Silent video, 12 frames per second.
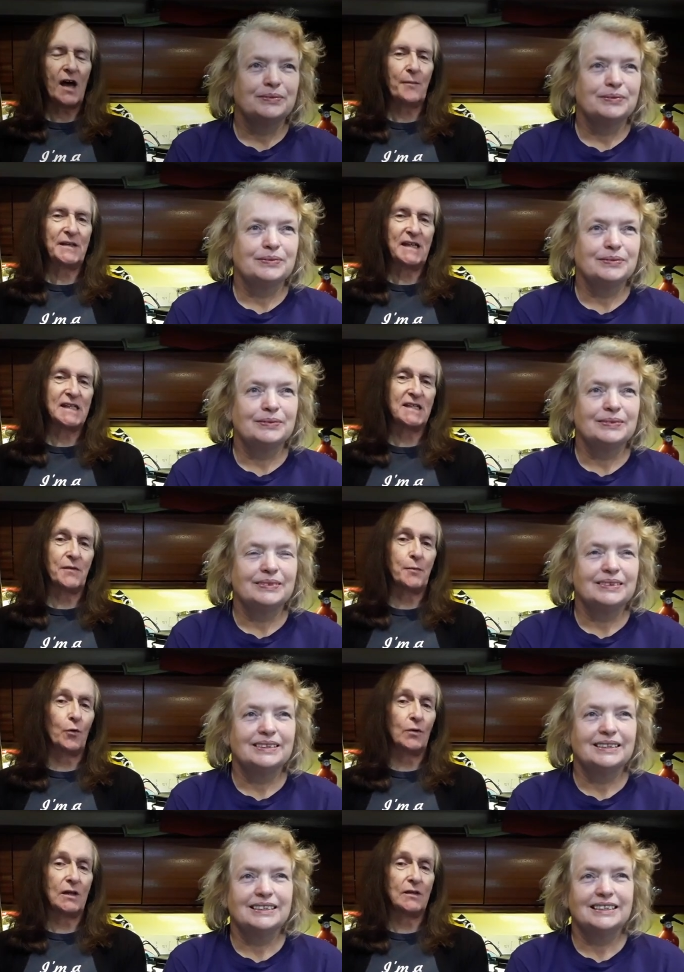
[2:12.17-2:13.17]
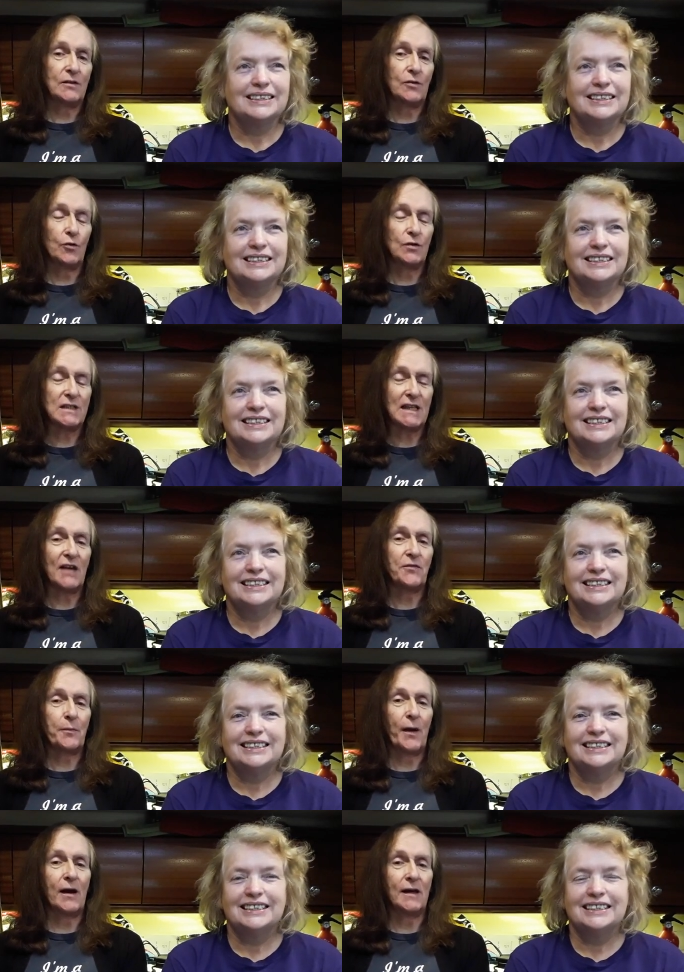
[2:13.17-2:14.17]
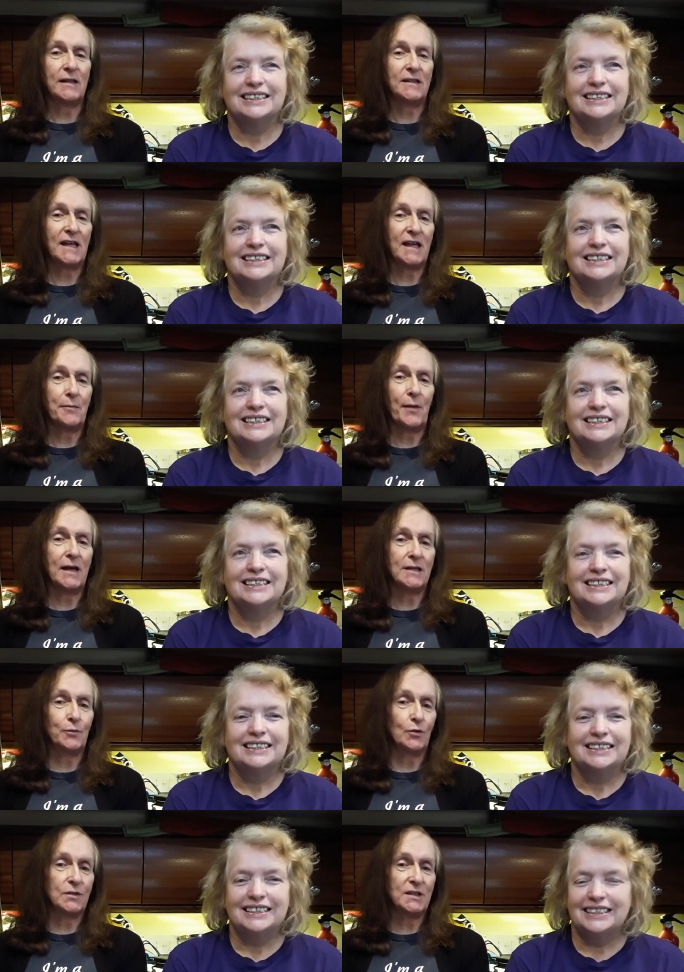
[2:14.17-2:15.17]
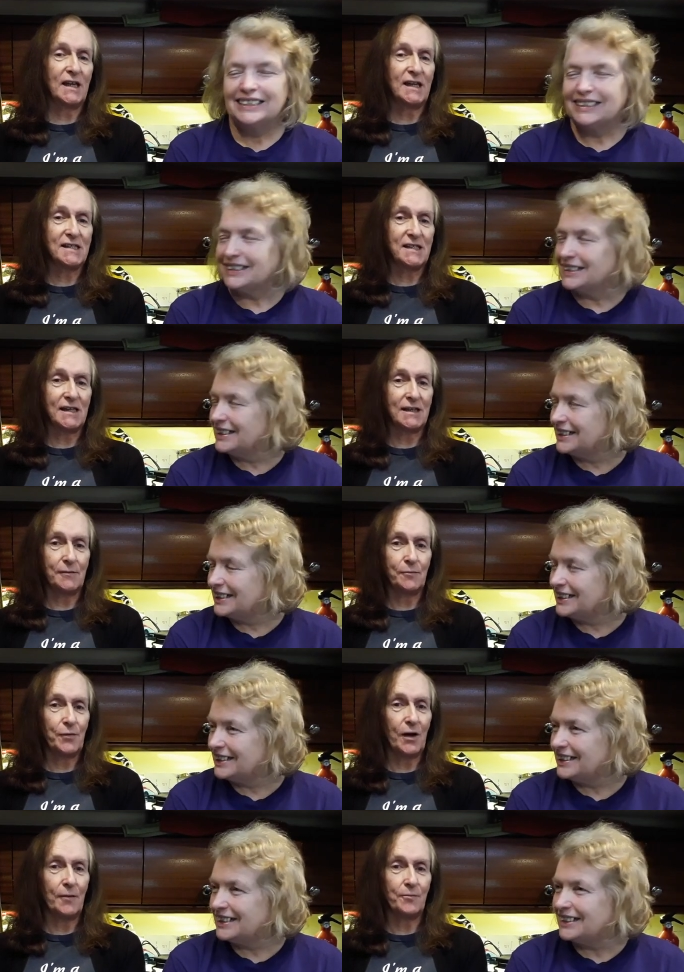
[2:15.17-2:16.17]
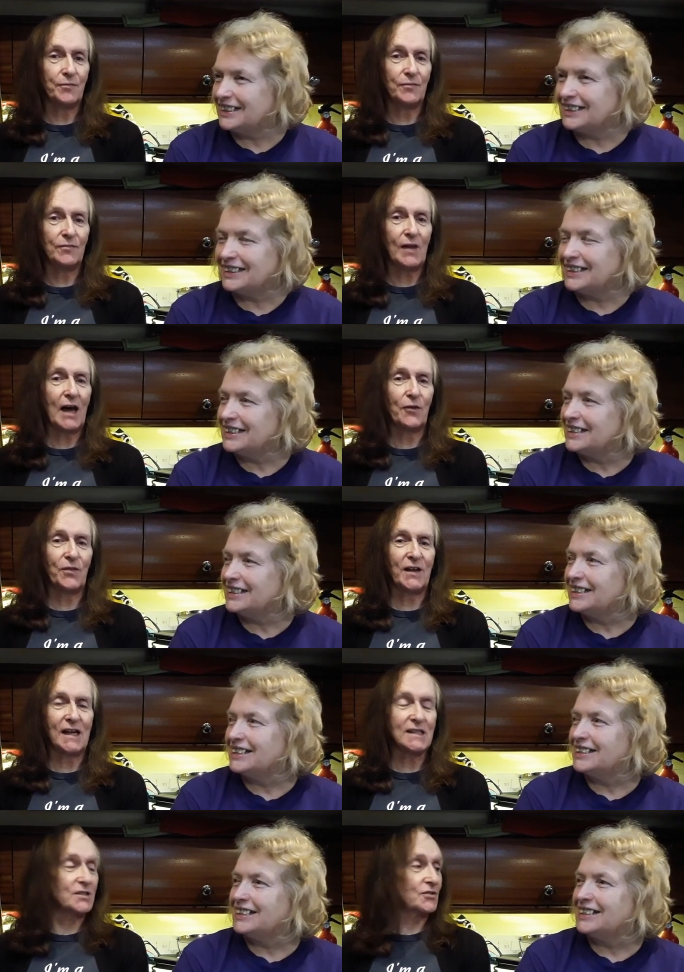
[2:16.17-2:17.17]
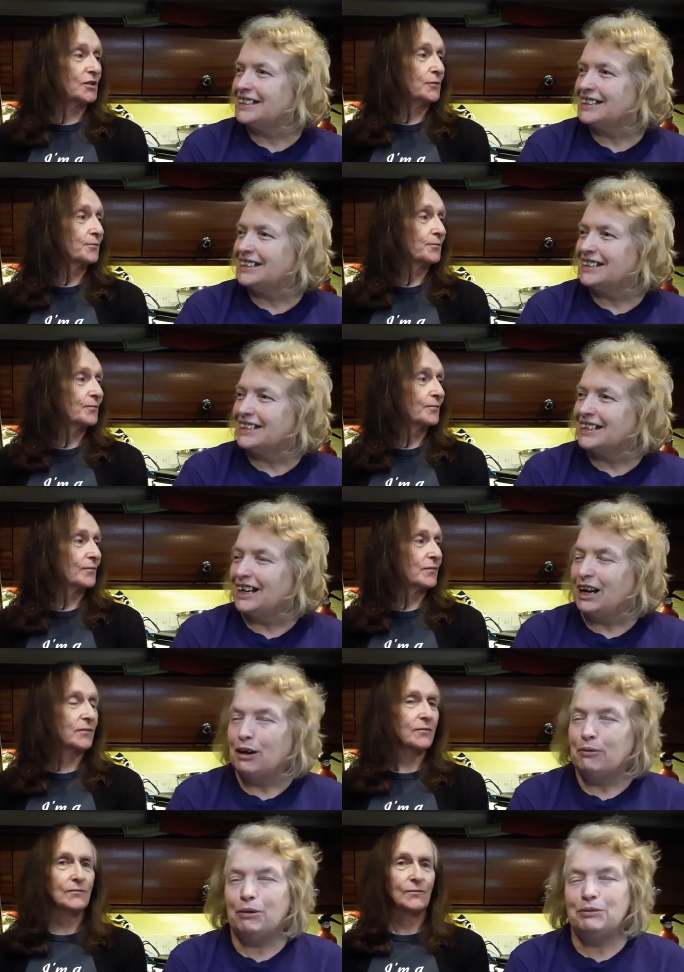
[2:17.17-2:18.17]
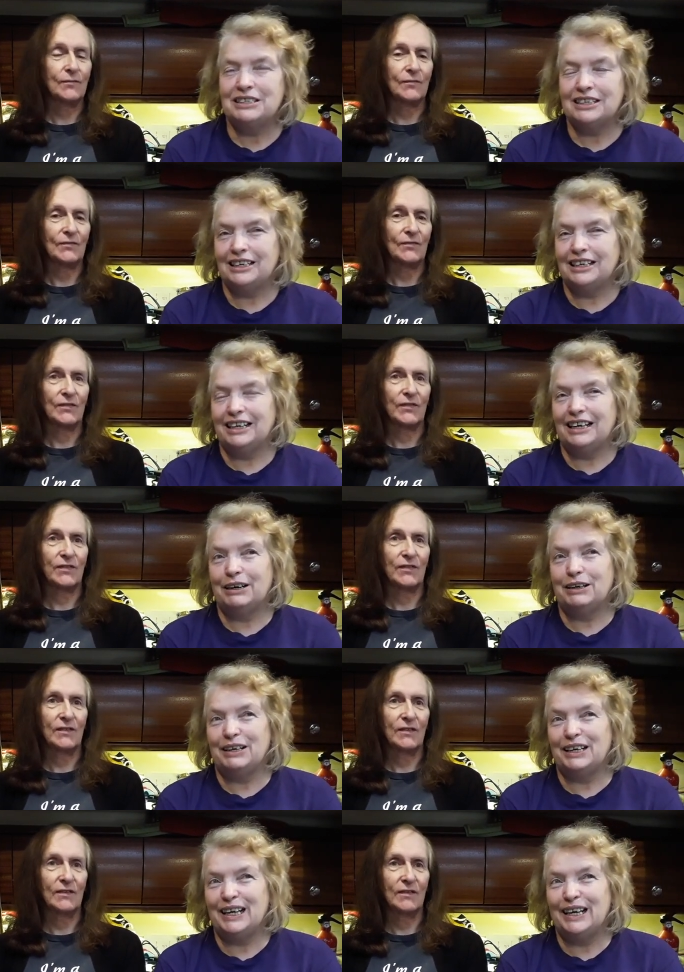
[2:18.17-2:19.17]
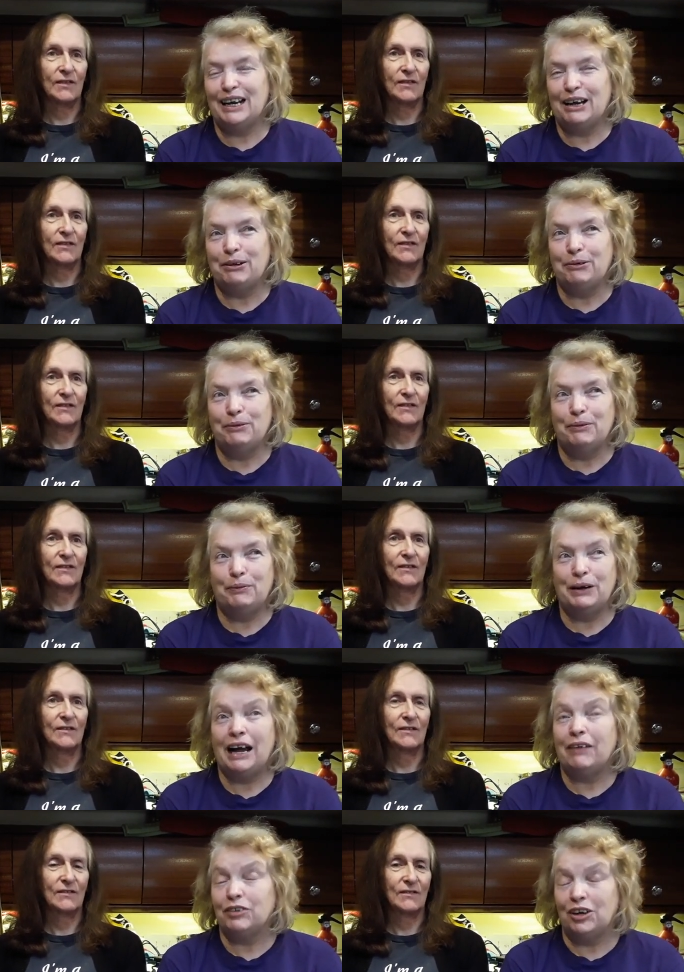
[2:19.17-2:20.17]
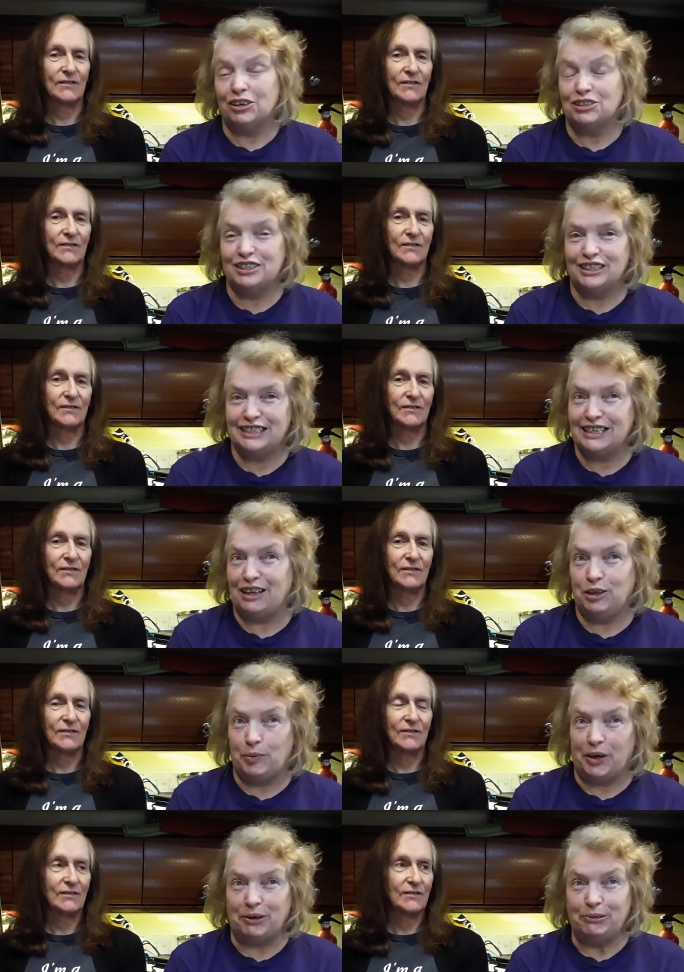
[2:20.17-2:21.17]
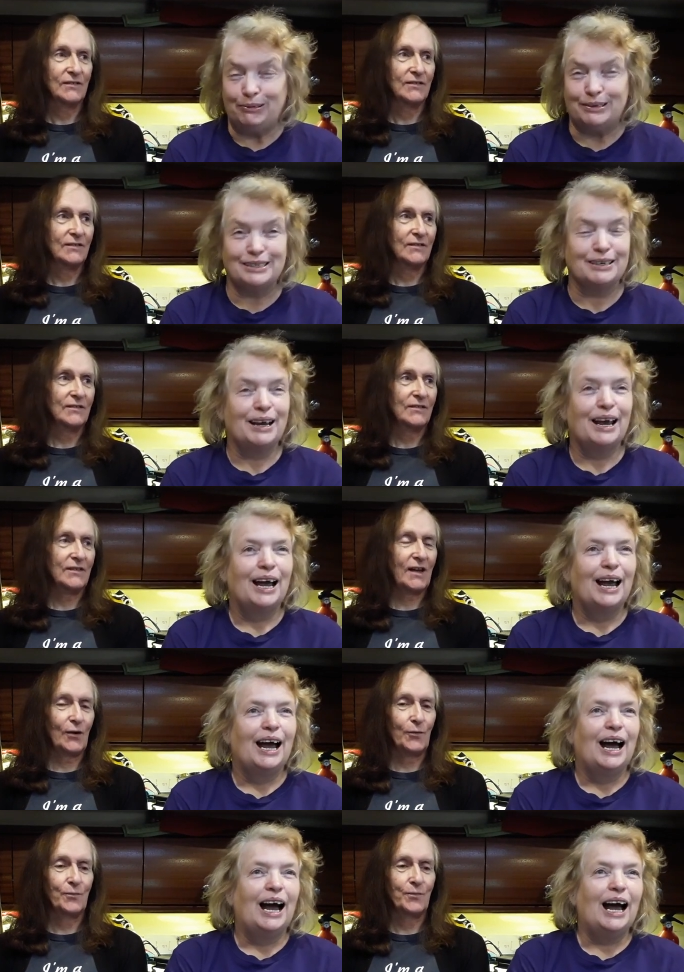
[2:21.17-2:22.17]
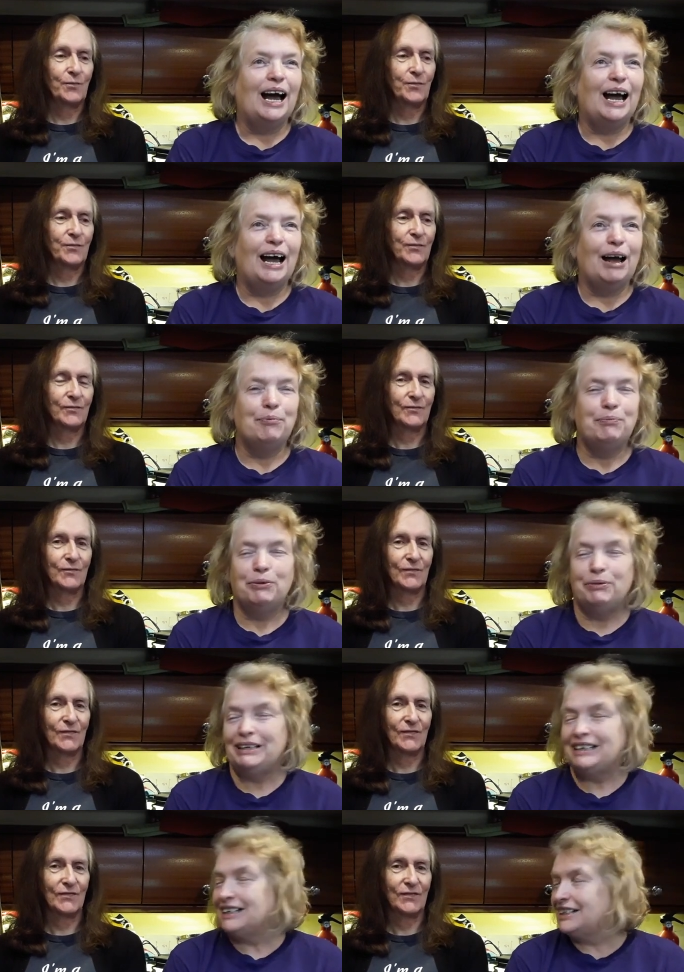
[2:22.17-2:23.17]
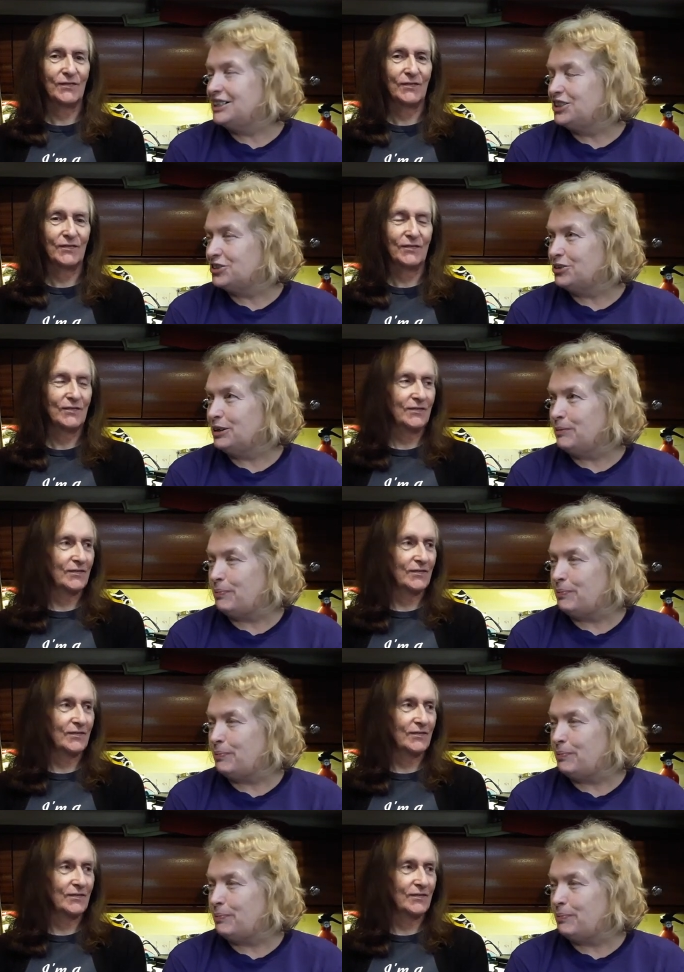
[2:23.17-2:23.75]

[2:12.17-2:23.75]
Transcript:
Speaker 1: happy days in every boat owner's life, apparently. The day you buy the boat, the day you sail it. But I don't think that's true.
Speaker 2: Well, we certainly, you know, we haven't got to the sell the boat. No. Uh, but we did enjoy